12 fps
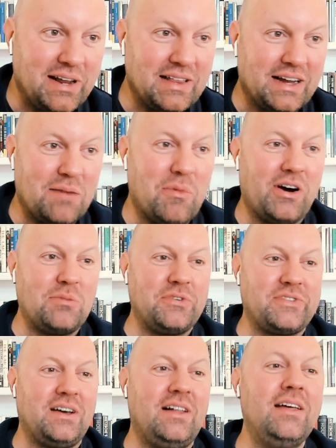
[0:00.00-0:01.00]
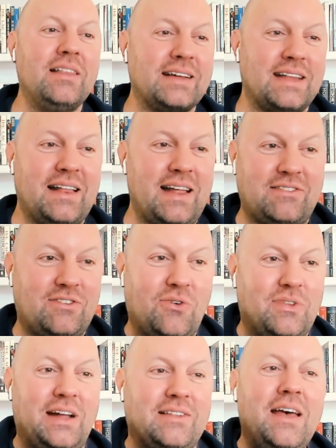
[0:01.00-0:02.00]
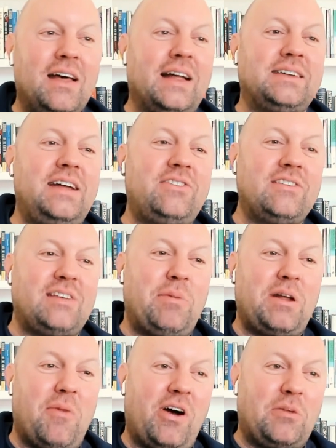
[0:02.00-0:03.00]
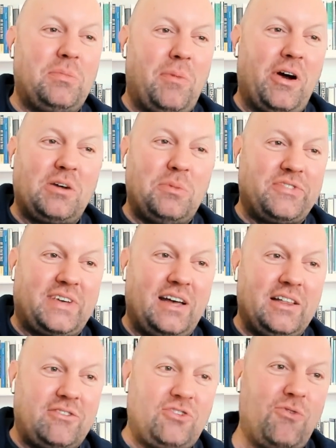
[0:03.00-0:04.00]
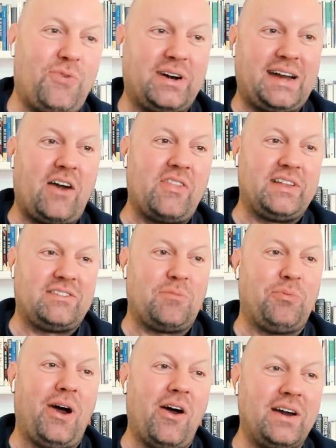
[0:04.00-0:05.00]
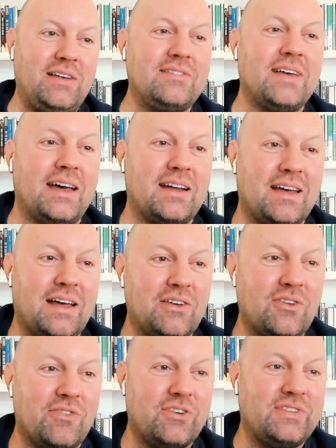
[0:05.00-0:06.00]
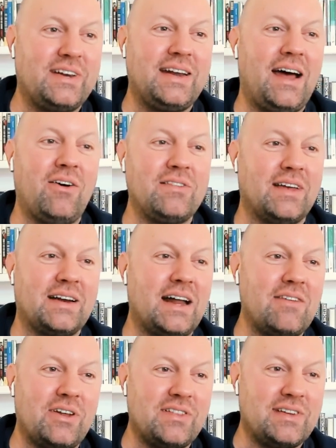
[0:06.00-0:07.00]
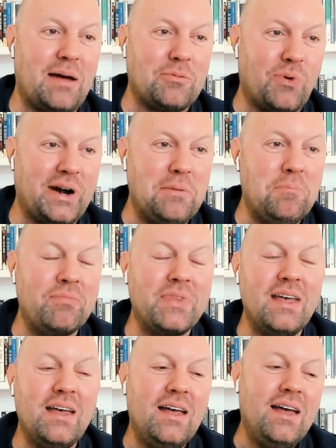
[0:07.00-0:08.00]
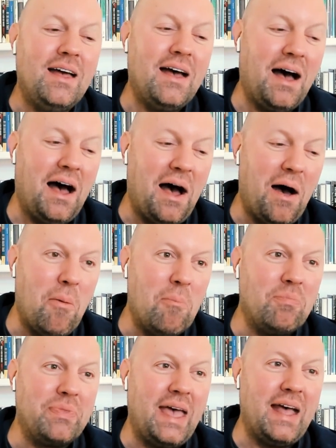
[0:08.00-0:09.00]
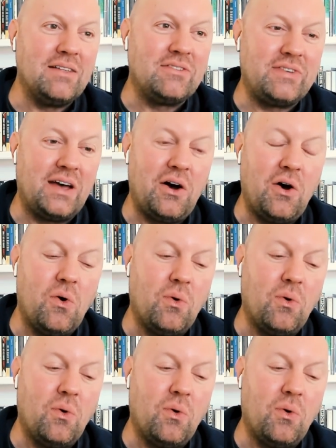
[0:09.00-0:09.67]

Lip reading: like a marketable skill. Like that like teaching somebody a marketable skill is so far down on the list of priorities at a university now. It's like not even on the top 20. And so